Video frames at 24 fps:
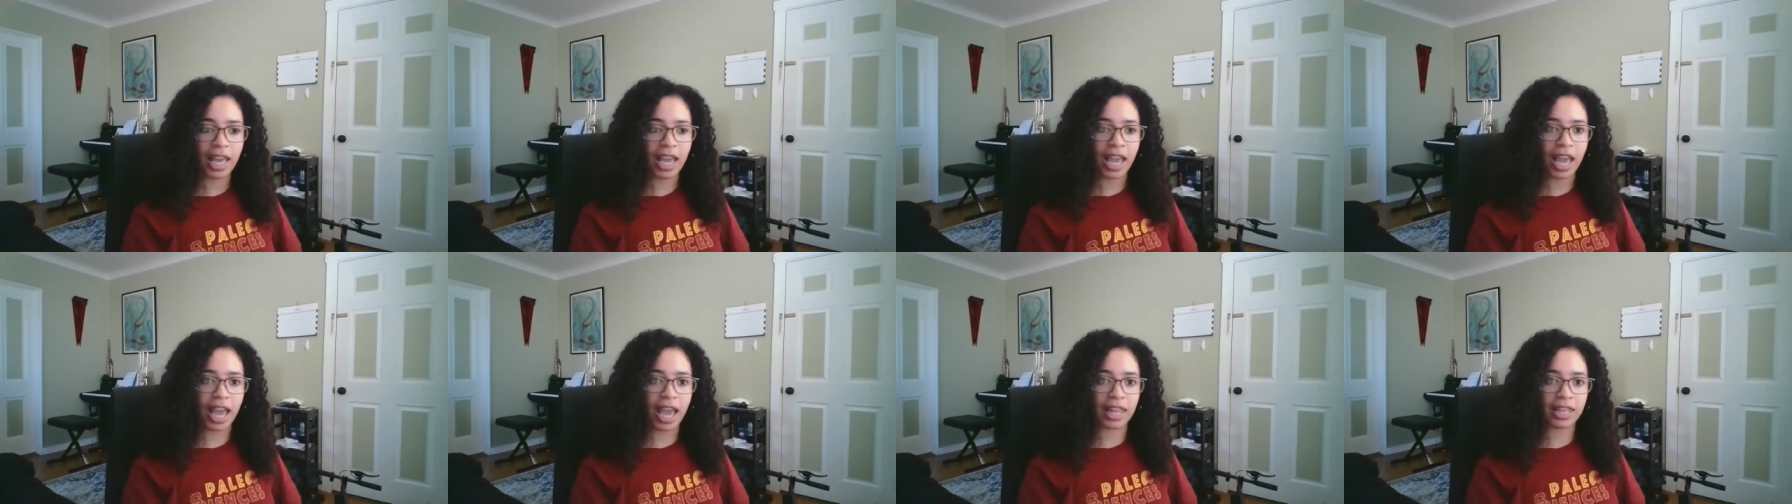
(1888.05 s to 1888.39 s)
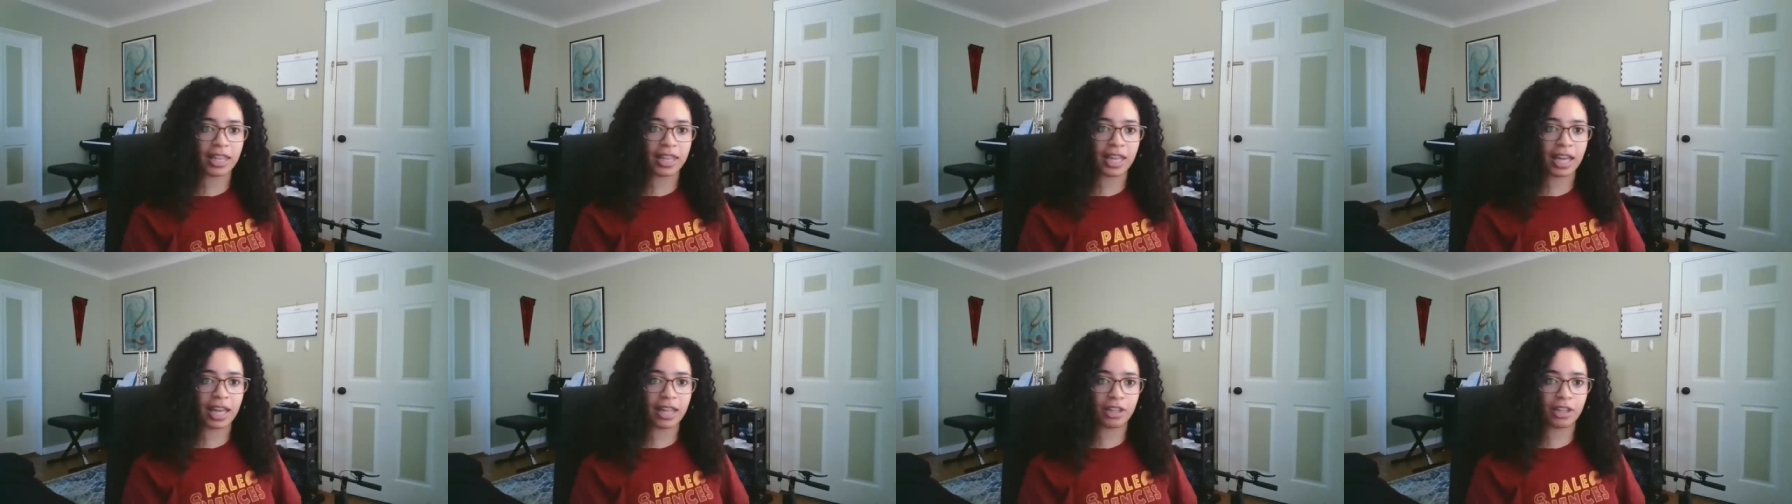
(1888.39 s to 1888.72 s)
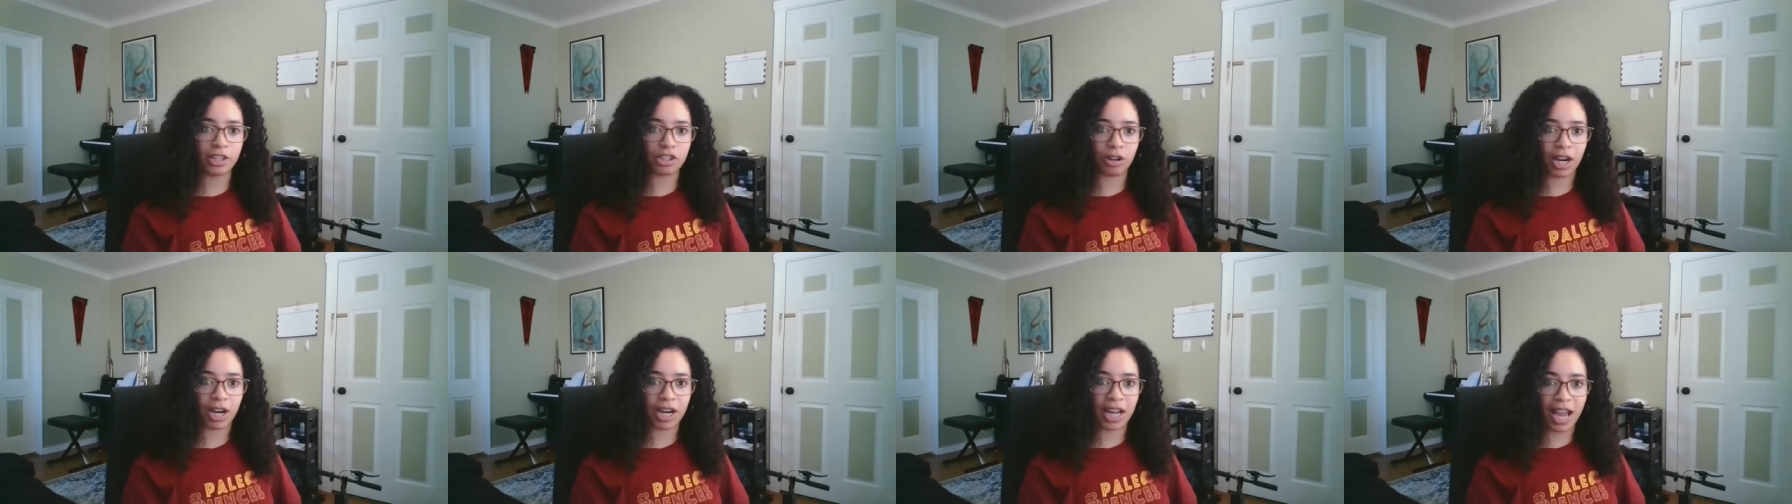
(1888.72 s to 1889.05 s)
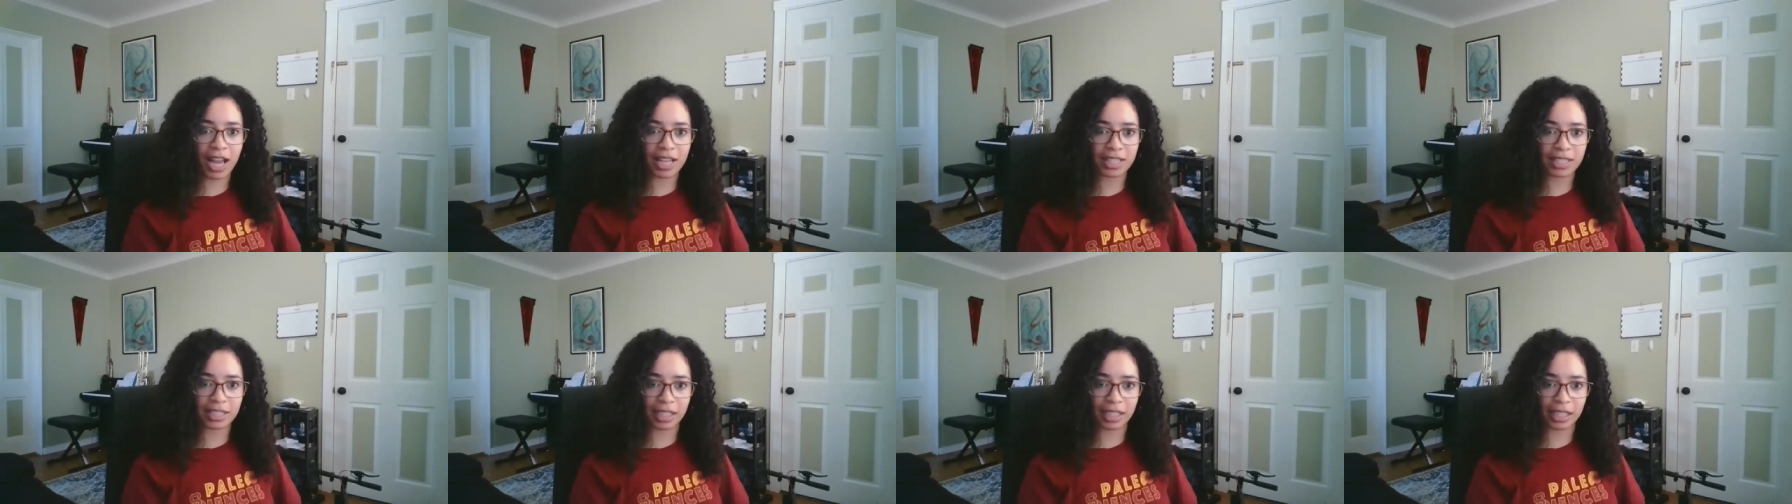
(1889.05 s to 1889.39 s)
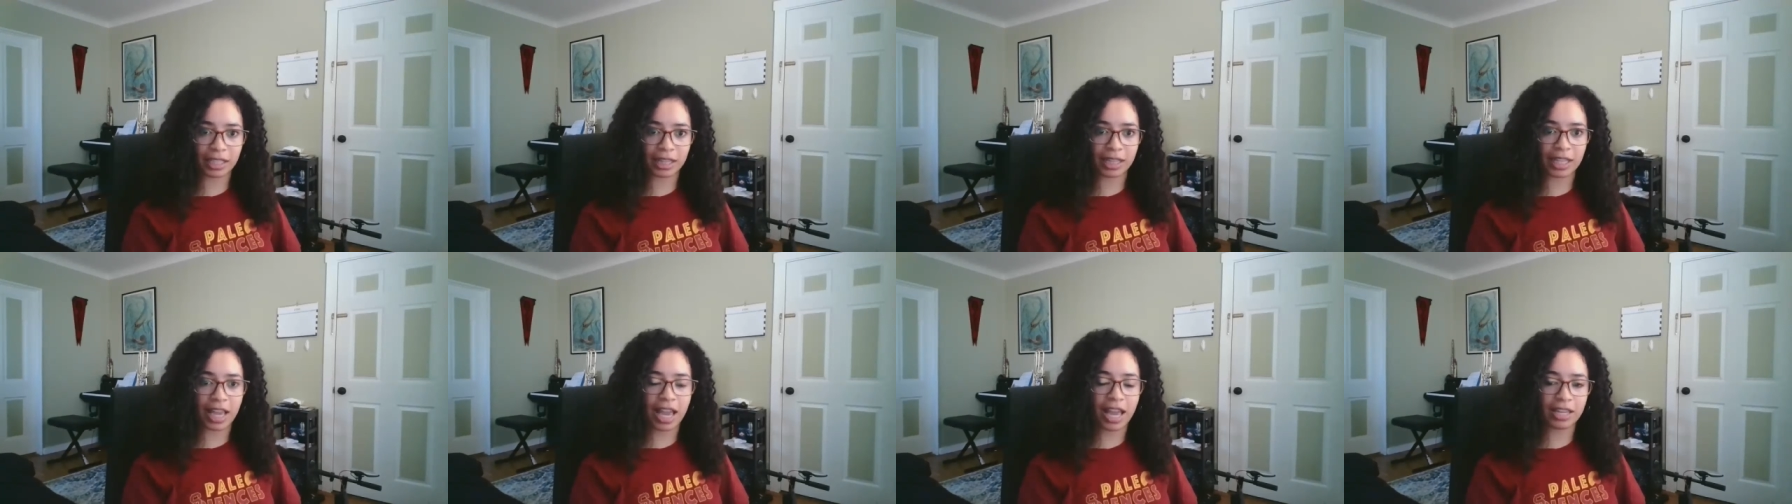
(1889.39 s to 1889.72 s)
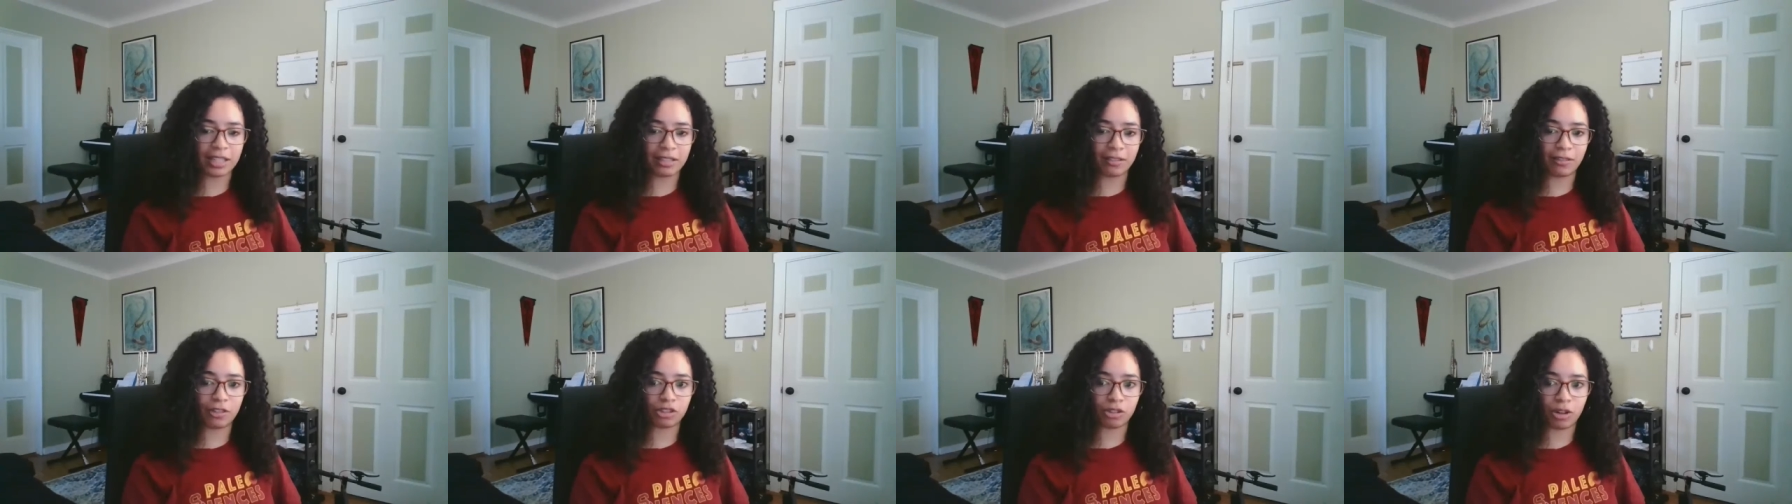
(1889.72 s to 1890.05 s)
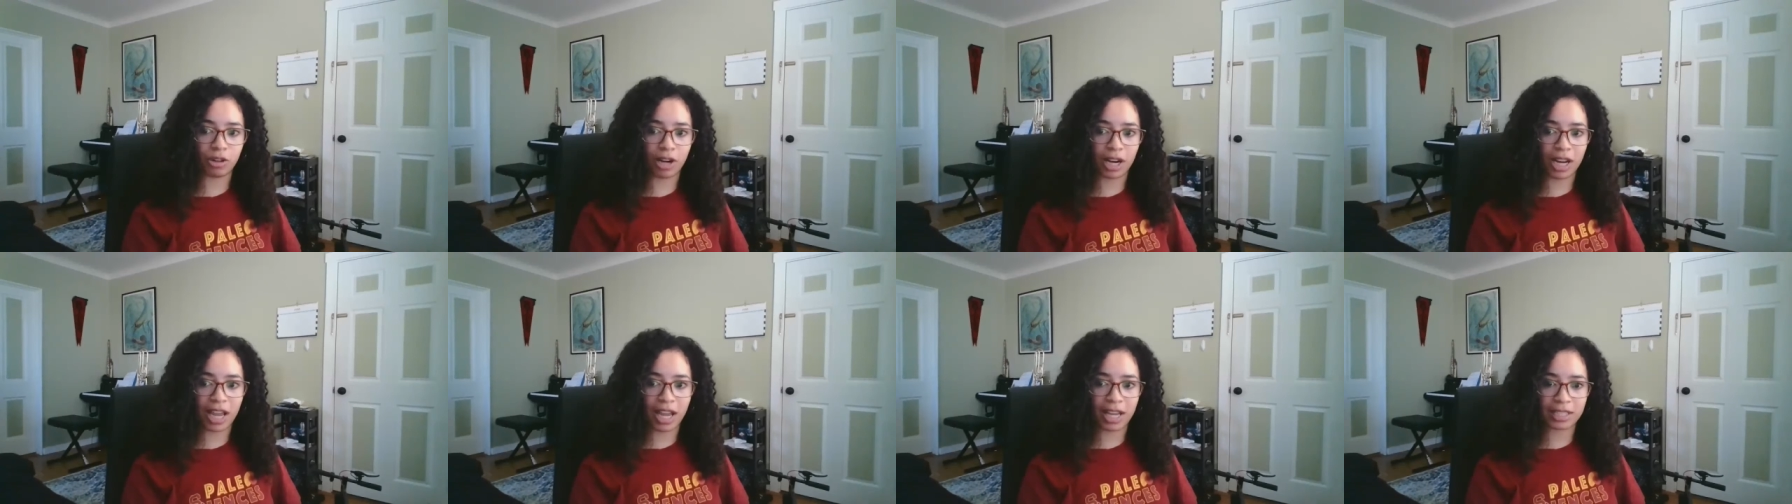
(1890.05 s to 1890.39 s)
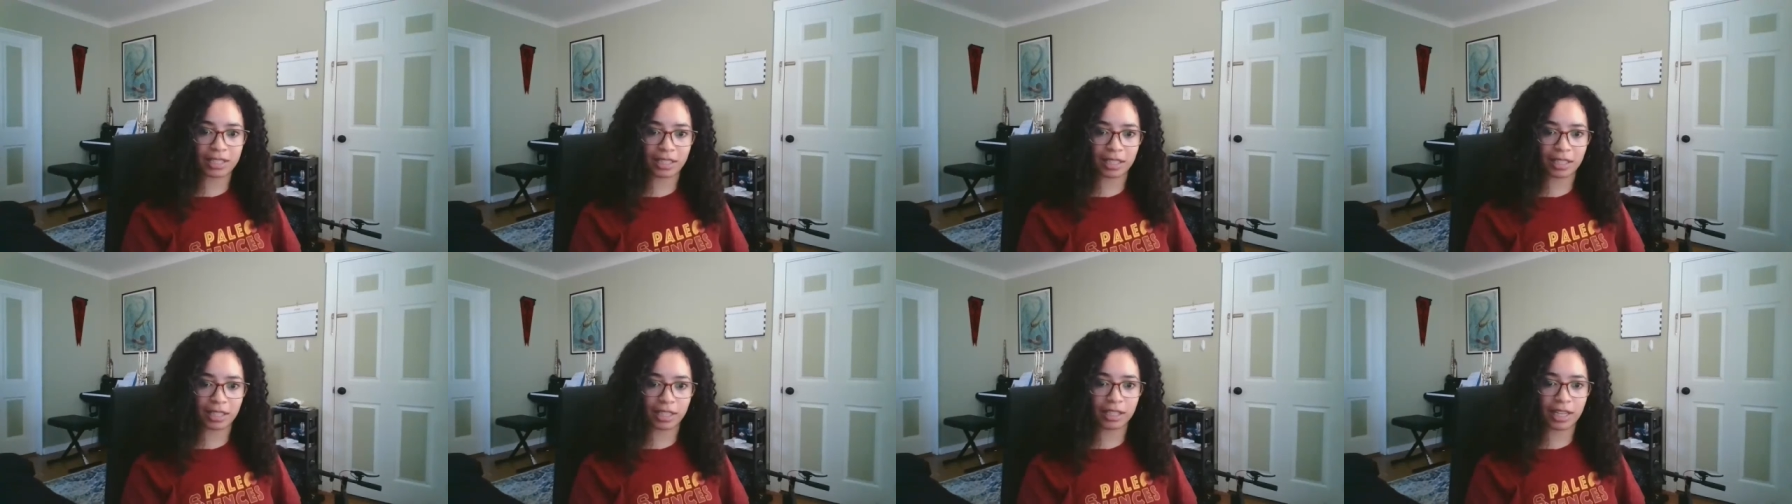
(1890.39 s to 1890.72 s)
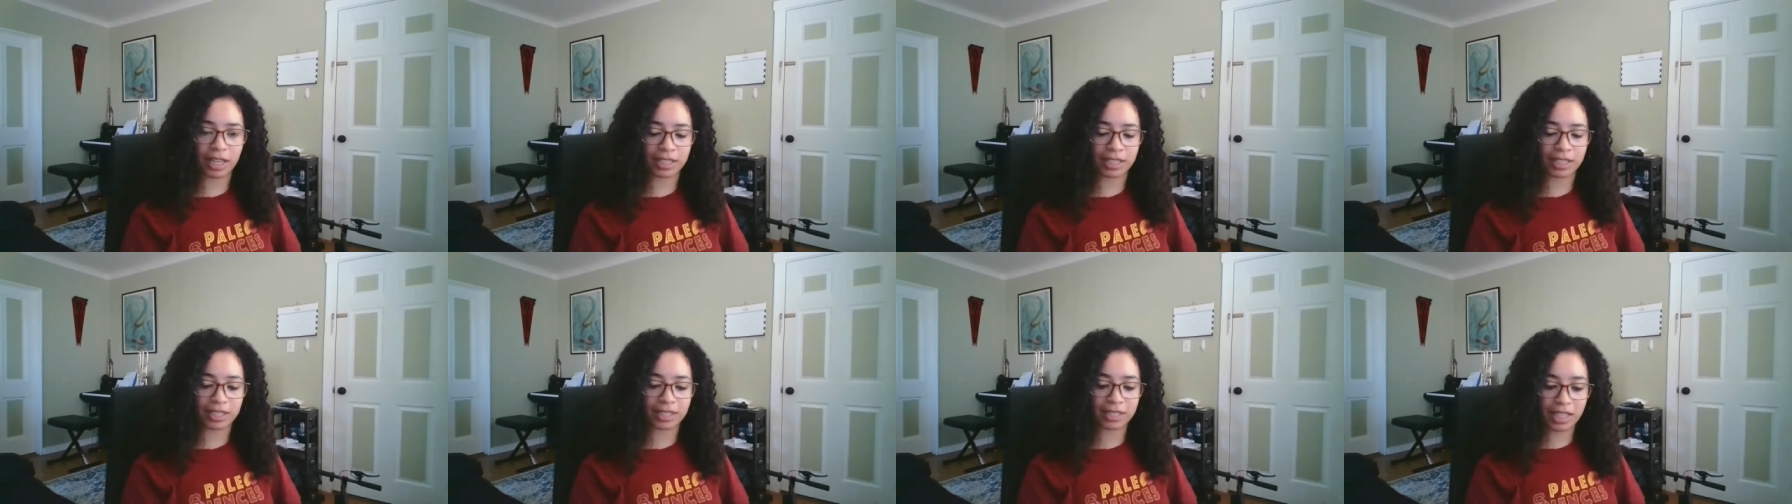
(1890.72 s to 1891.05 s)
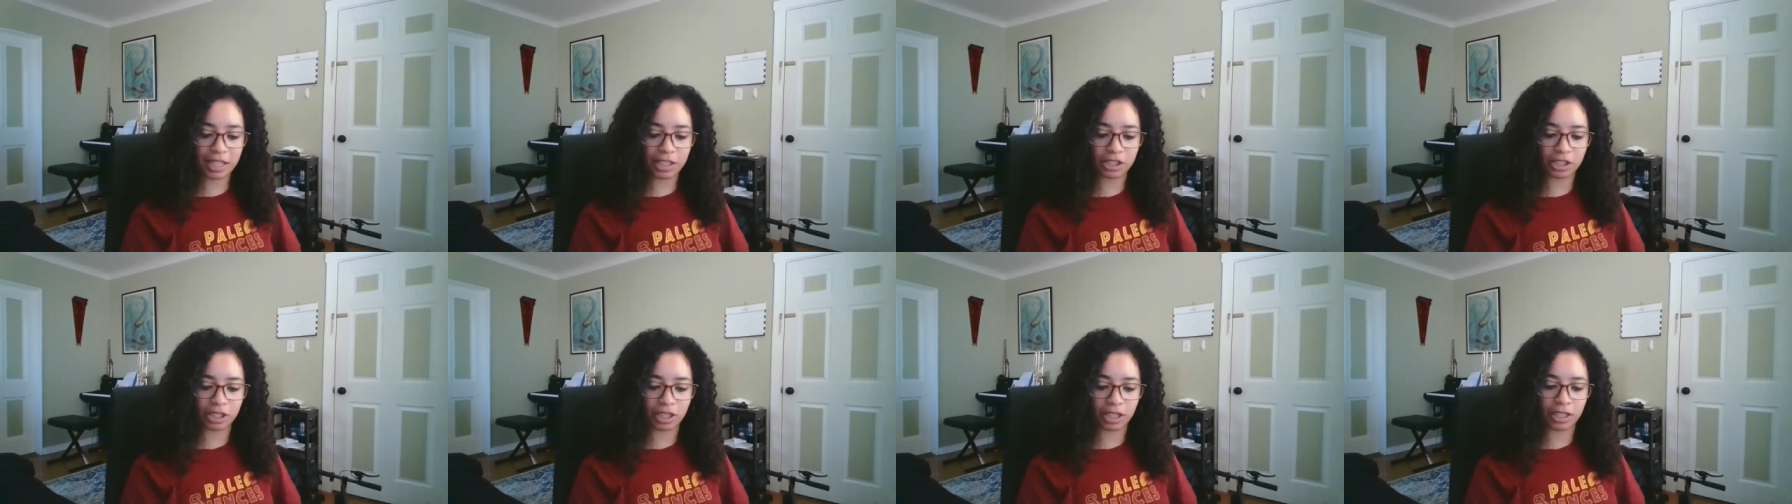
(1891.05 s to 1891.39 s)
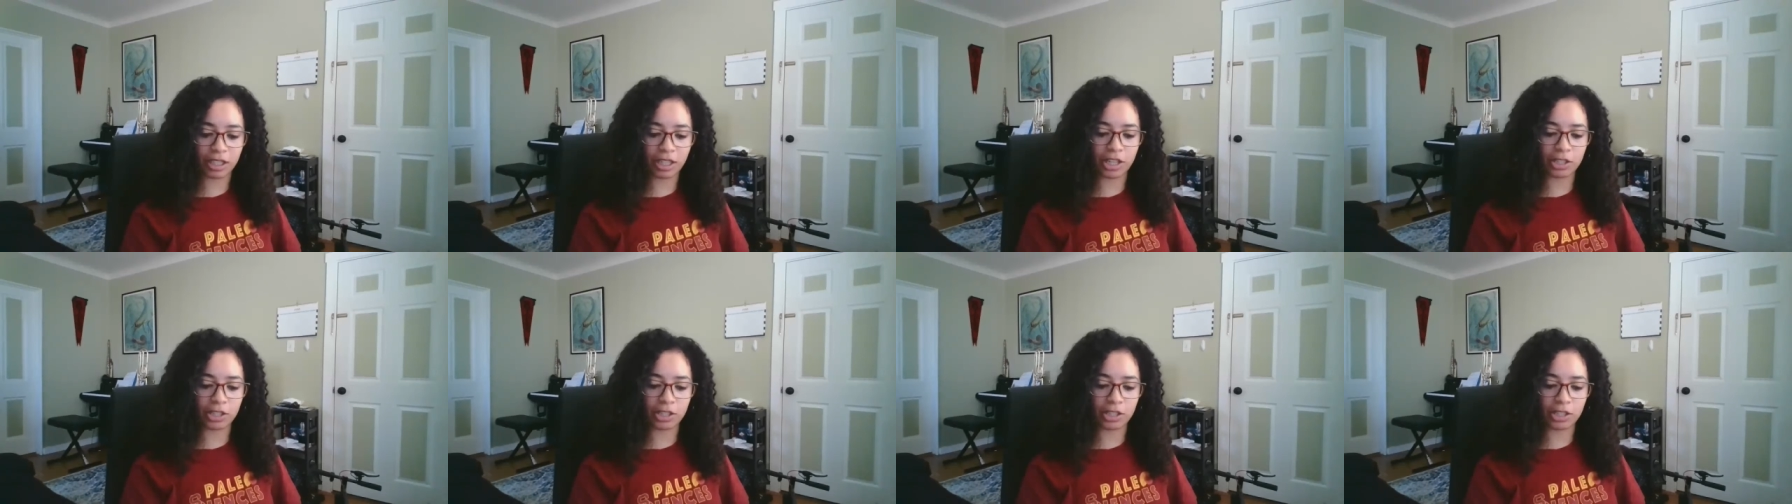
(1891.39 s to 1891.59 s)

And then the Triassic, the end of the Triassic extinction